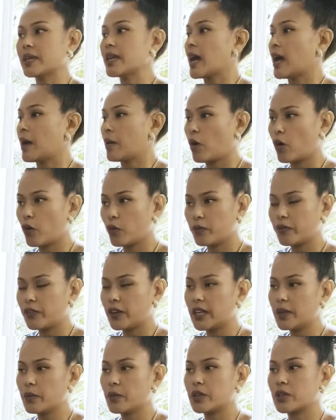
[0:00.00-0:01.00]
Yeah,
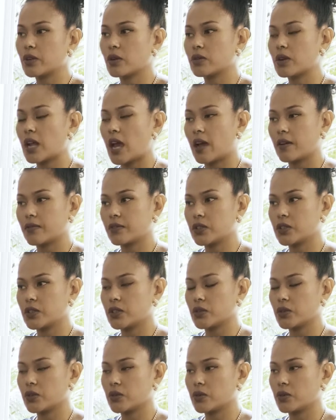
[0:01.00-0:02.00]
hopefully we don't have to
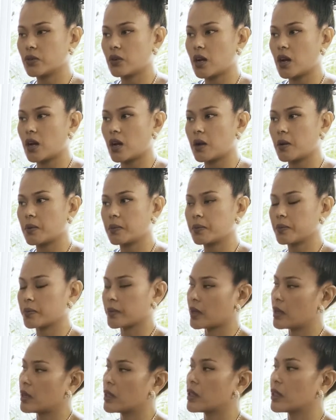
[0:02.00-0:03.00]
do
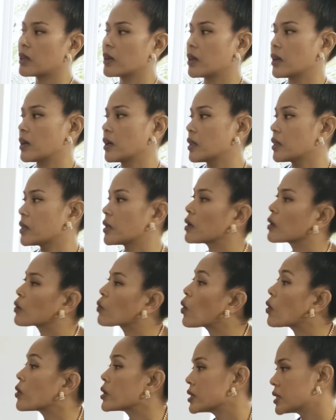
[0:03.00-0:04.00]
the
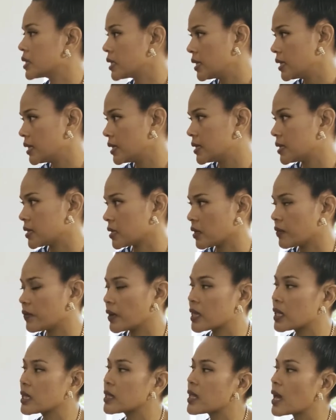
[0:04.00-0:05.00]
quarantine stuff.
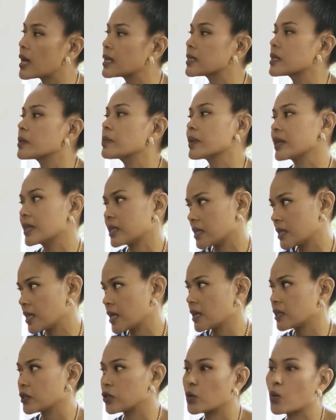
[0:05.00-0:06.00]
I think sure. that's the biggest
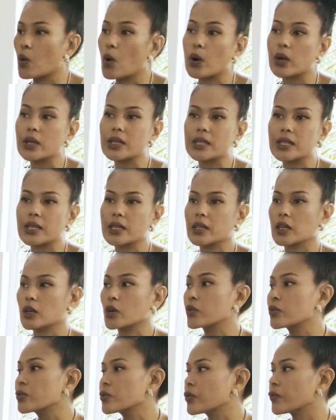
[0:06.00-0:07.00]
thing to yeah. quarantine a
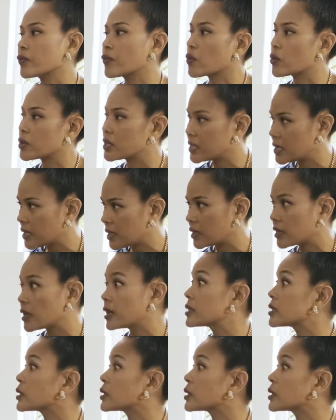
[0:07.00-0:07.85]
crew of 14. Yeah.